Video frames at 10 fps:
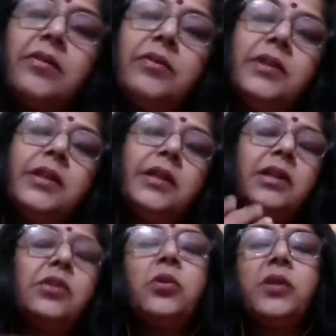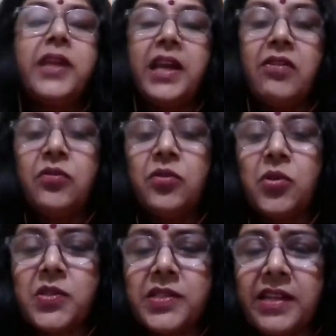Yeah, don't have
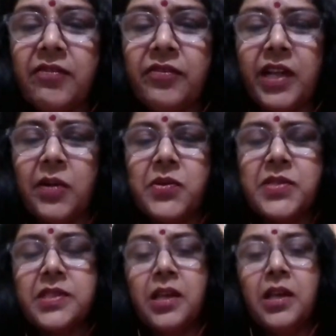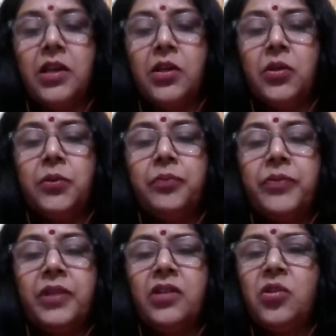those self doubts, you know.
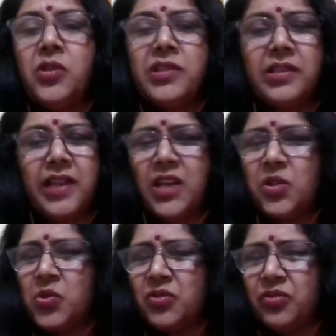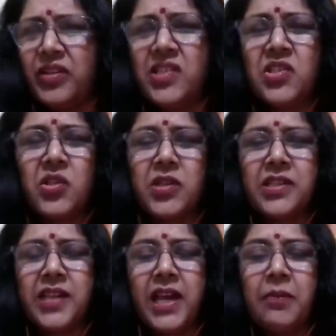And don't cry, don't waste your
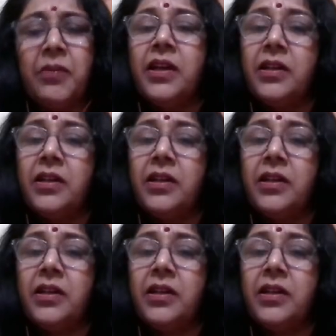time.